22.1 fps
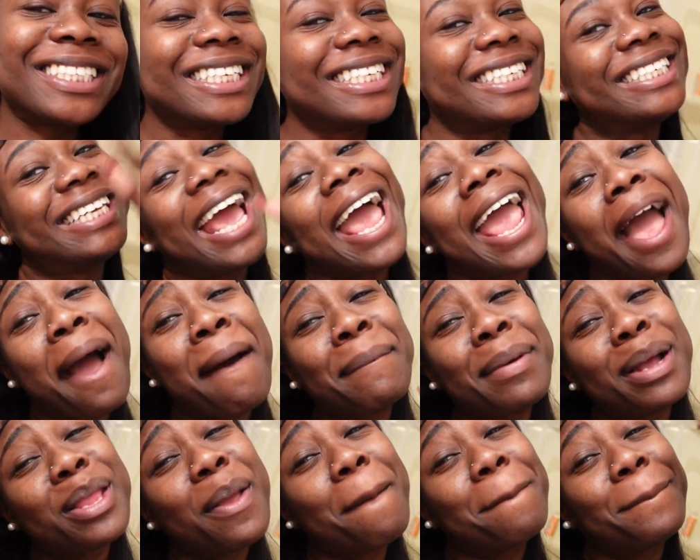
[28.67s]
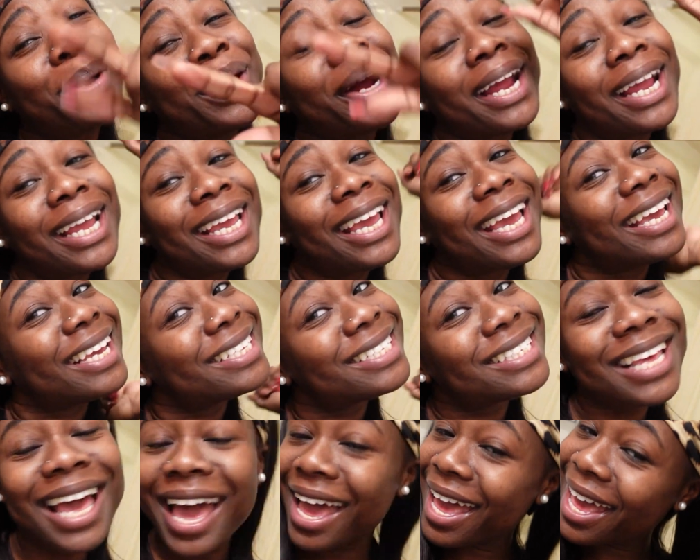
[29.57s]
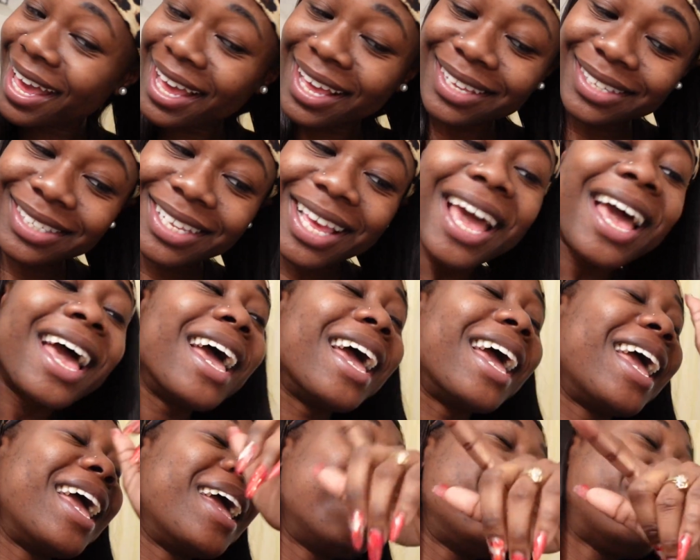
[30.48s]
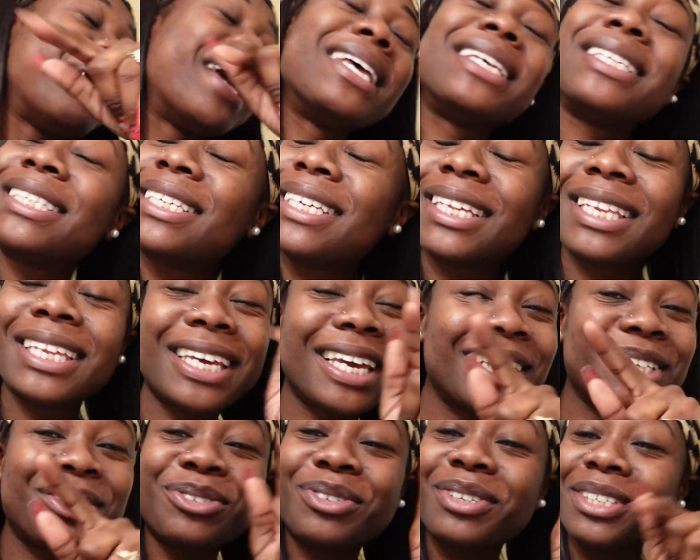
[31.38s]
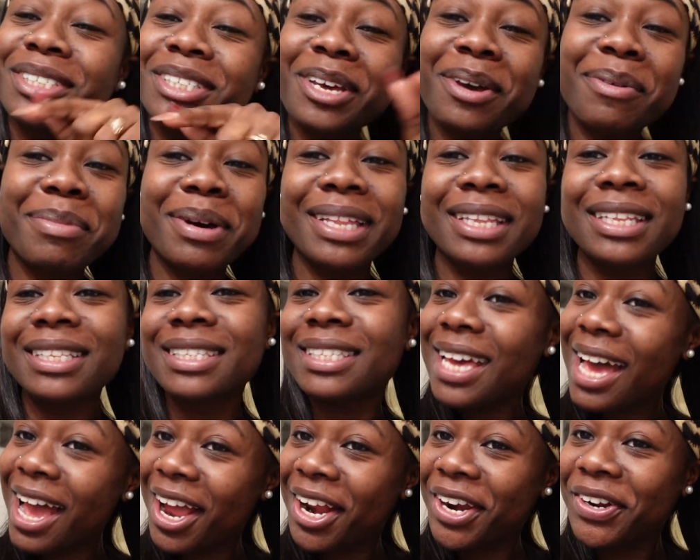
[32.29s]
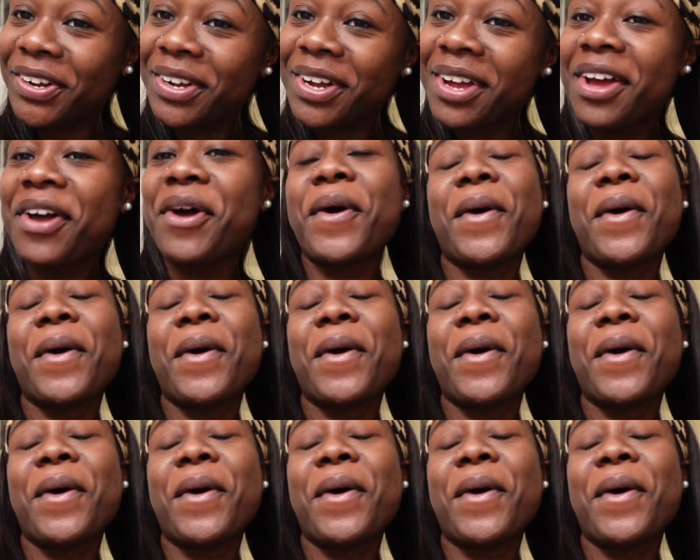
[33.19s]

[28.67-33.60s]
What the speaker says: today? I'm about to prank his. And basically, as you can tell by the title,